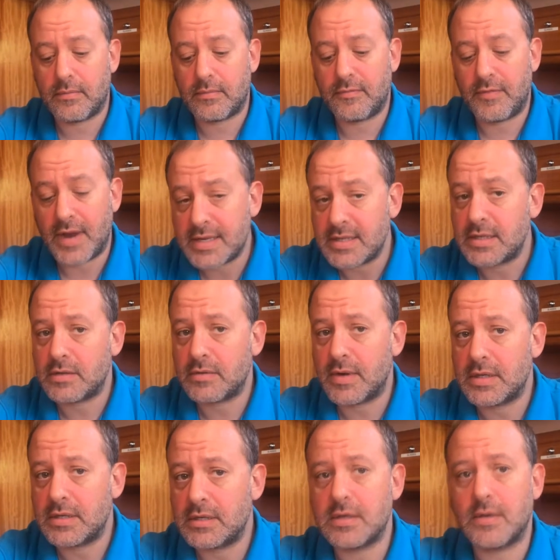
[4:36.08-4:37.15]
flare
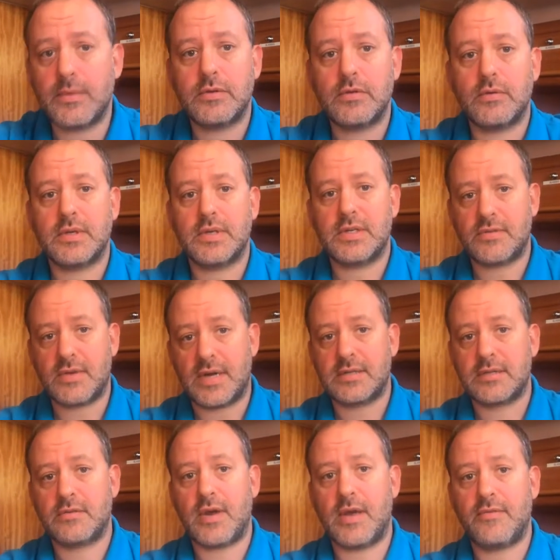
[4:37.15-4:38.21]
situation, so we're talking
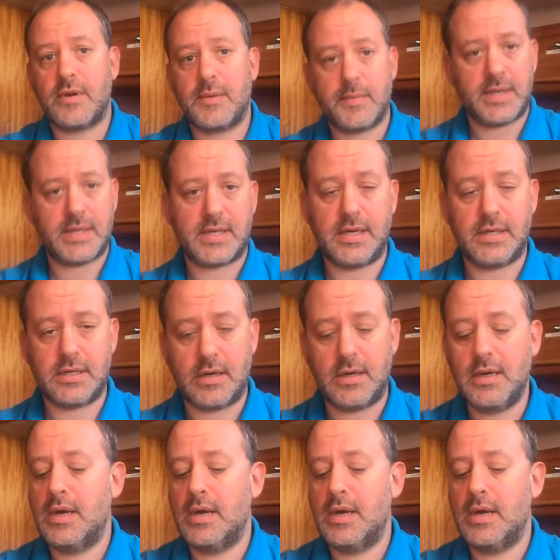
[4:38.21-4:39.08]
distress, grave and imminent danger.